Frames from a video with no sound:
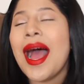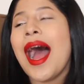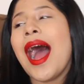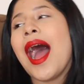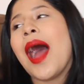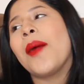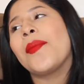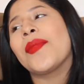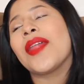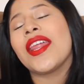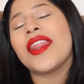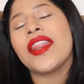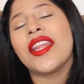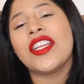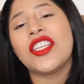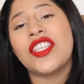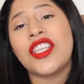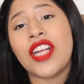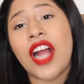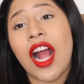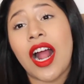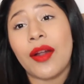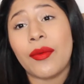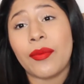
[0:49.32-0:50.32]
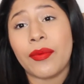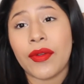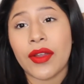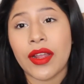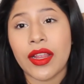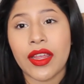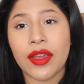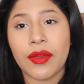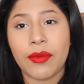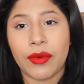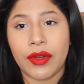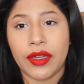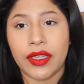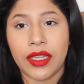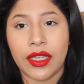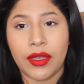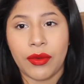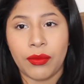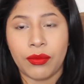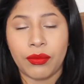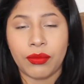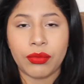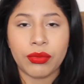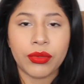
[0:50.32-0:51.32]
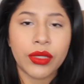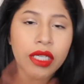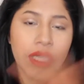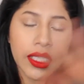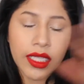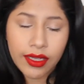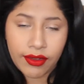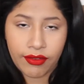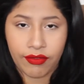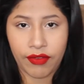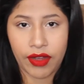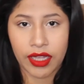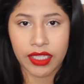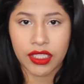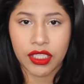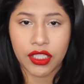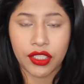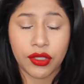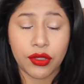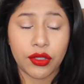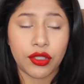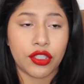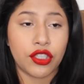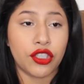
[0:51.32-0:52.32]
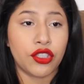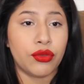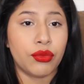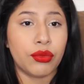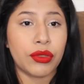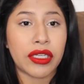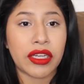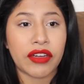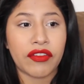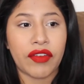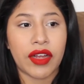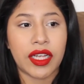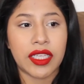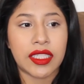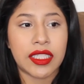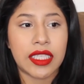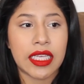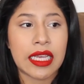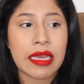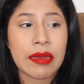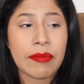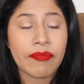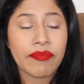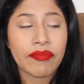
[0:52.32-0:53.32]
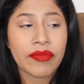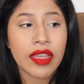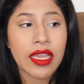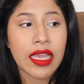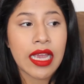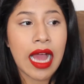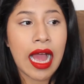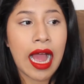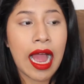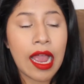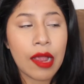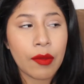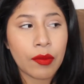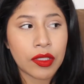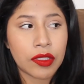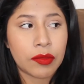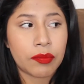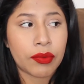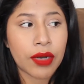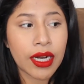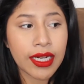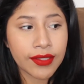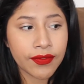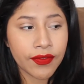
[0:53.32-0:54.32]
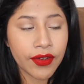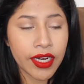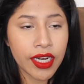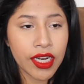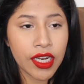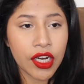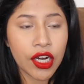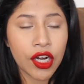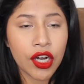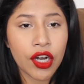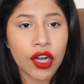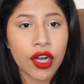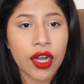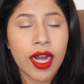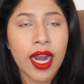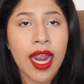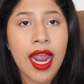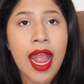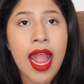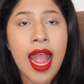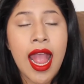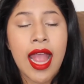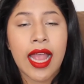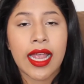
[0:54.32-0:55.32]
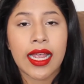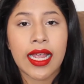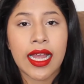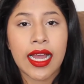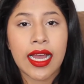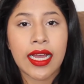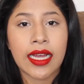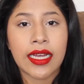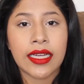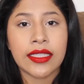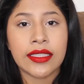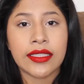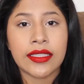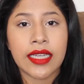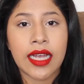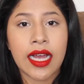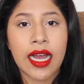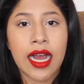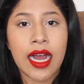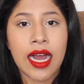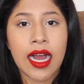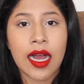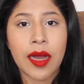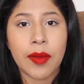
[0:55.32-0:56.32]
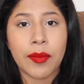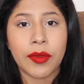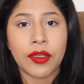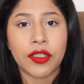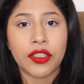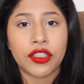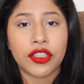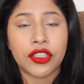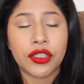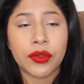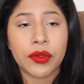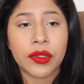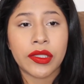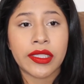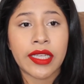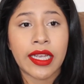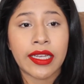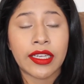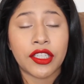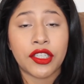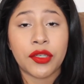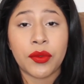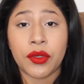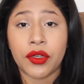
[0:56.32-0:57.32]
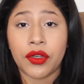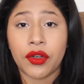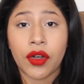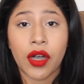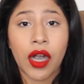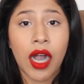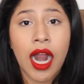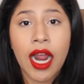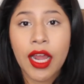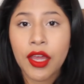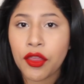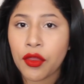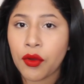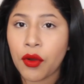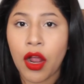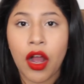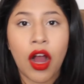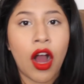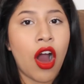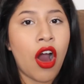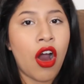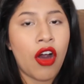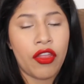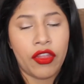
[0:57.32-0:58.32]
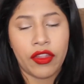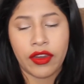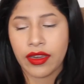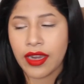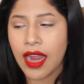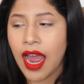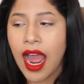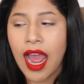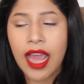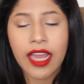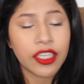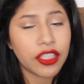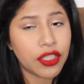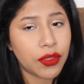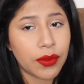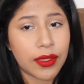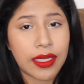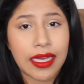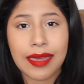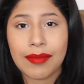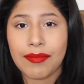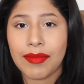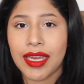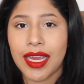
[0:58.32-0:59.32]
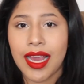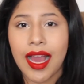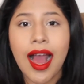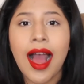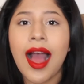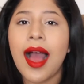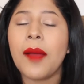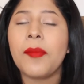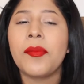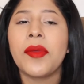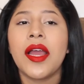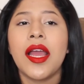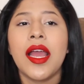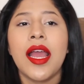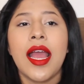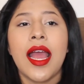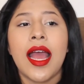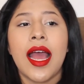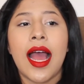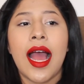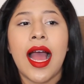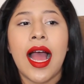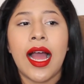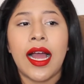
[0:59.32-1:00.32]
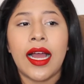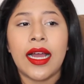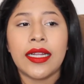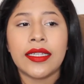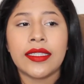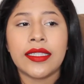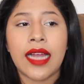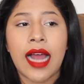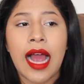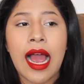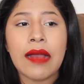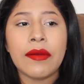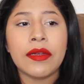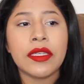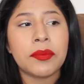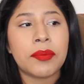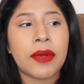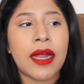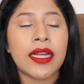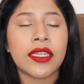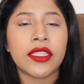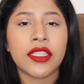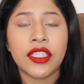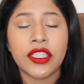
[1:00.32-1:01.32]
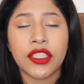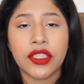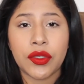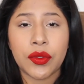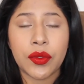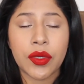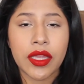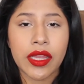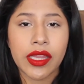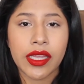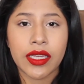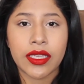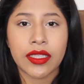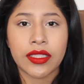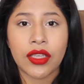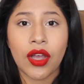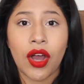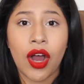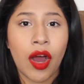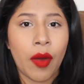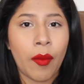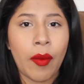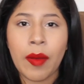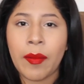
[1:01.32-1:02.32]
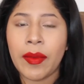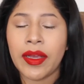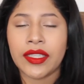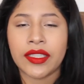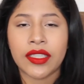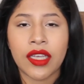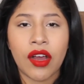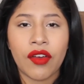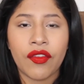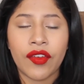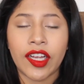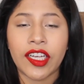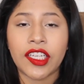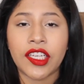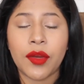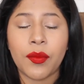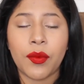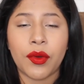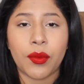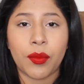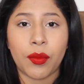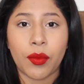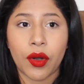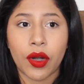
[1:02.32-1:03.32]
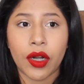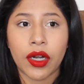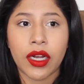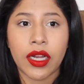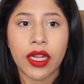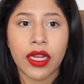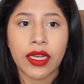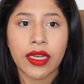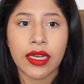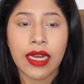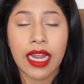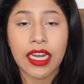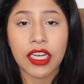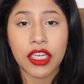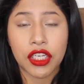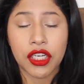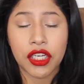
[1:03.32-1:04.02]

Um, and then she got really, really, really fussy. She was just really fussy. I was breastfeeding her and um, she was like she would cry throughout all the night she would keep me up and I was practically doing this all by myself AJ would work night